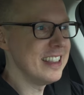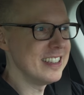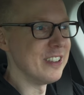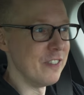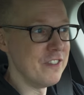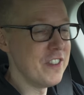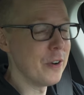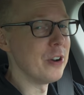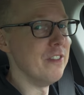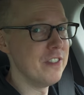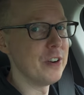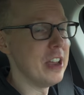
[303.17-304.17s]
this is a
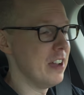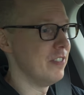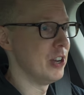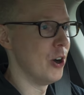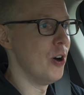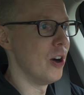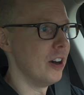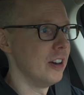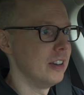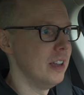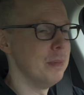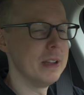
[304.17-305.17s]
very, very heavy
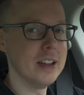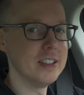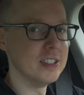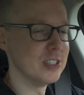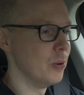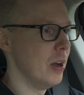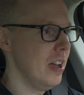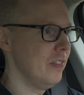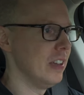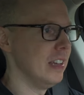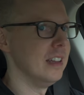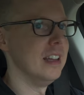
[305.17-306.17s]
car. And because it's so
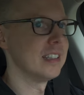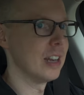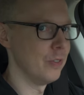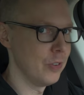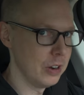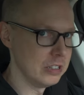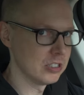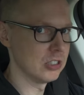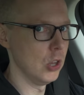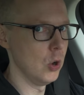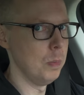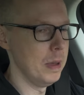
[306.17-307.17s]
heavy, it's got a very
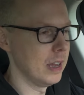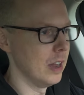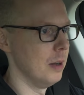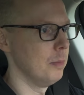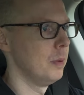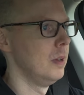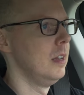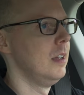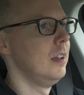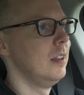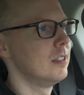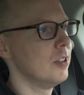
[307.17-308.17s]
slow pickup.
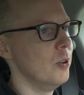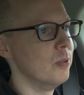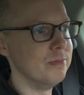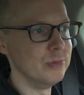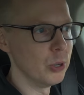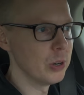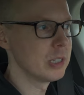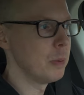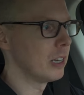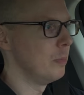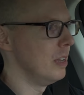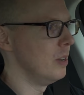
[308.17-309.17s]
So don't
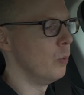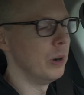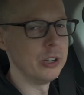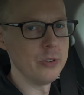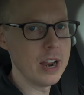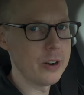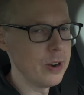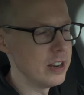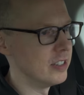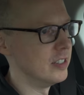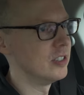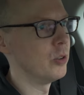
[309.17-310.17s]
expect to be winning drag
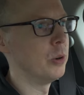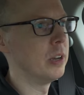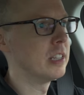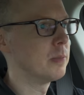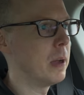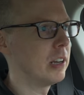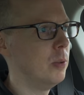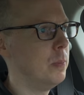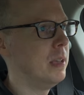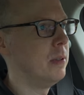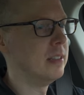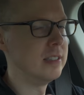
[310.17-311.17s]
races. Don't expect to
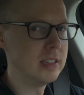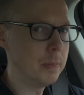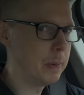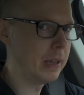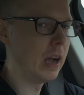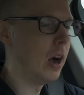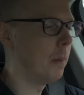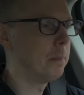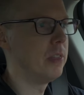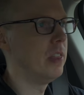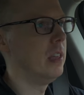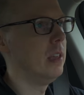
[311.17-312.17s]
be zipping up
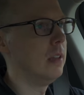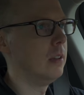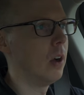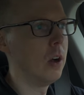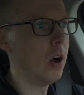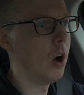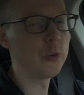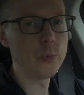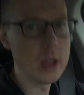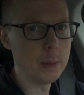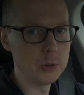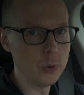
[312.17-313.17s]
the uh,
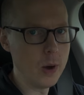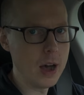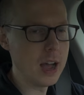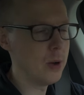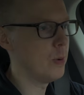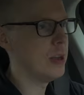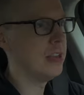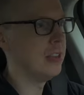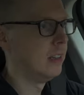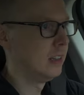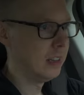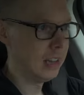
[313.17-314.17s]
on-ramp to a
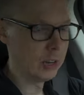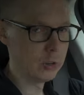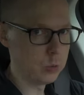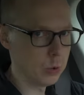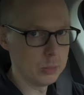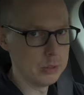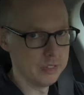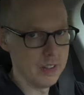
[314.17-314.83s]
highway incredibly